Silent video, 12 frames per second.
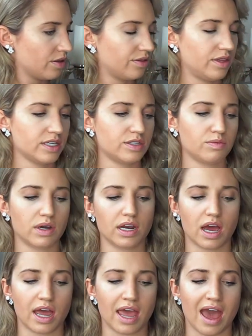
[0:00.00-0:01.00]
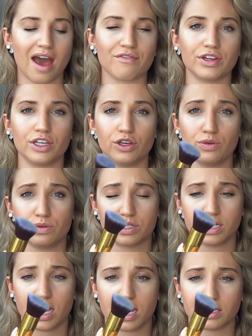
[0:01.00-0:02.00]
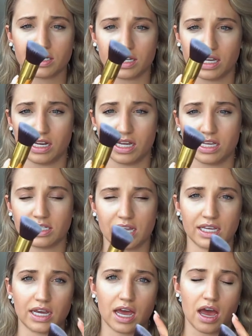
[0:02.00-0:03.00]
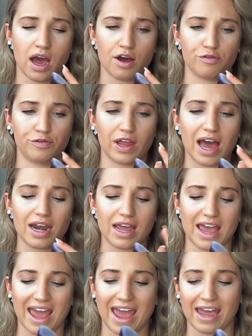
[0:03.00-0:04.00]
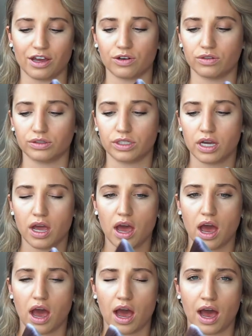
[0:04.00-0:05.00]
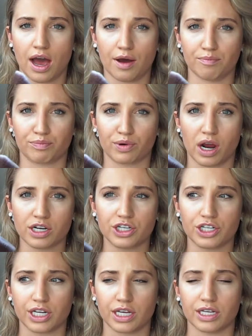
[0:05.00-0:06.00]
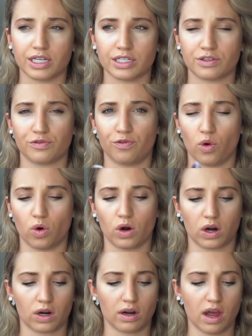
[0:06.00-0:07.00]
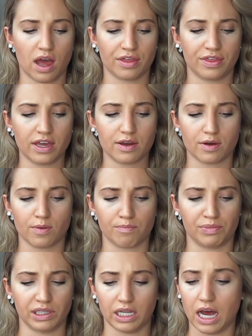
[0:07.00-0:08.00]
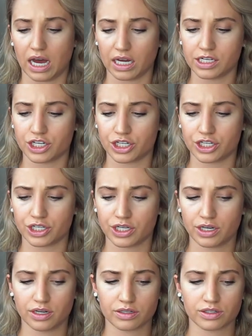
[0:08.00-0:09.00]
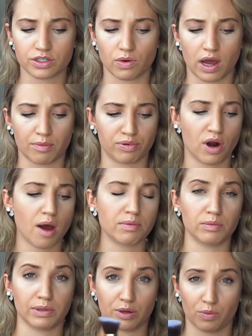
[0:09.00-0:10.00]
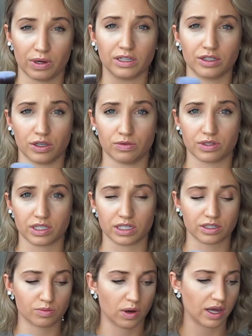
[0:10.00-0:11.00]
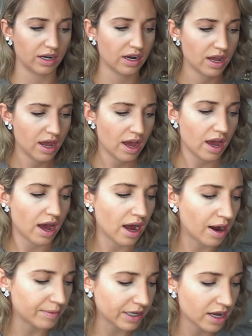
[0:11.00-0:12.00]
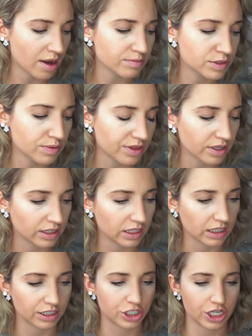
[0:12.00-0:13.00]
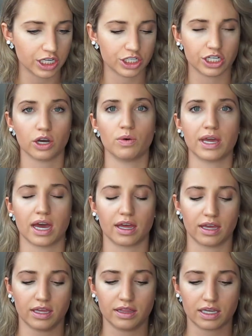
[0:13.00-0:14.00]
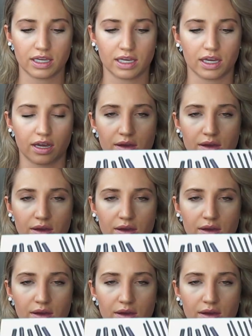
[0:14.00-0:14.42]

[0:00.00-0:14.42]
This one I haven't used yet. It is a flat angled brush. It is for, I think, blush. So I probably will use this one. It comes with a little cheat sheet. Oh yeah, in the kit